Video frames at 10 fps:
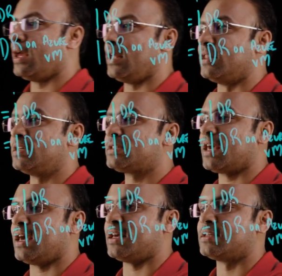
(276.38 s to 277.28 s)
In this
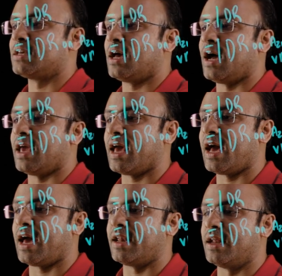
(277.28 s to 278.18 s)
case, I
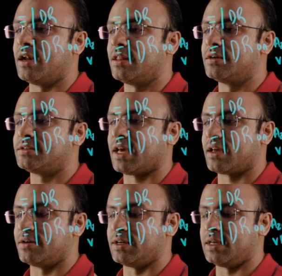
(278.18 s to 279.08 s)
add another
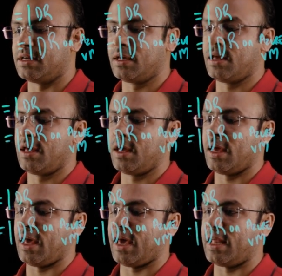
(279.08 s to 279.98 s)
secondary
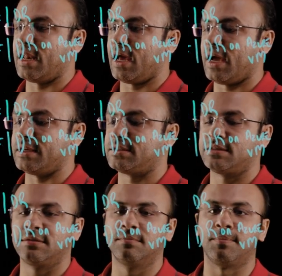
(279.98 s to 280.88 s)
and I
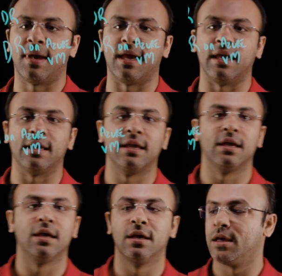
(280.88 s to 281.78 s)
pay
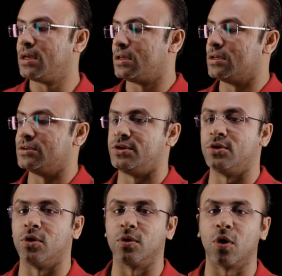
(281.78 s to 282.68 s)

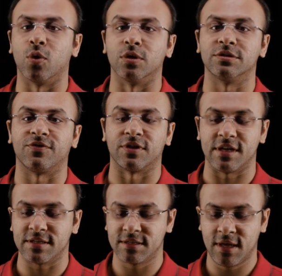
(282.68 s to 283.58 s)
zero cores for
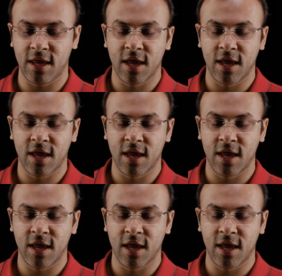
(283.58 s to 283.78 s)
this.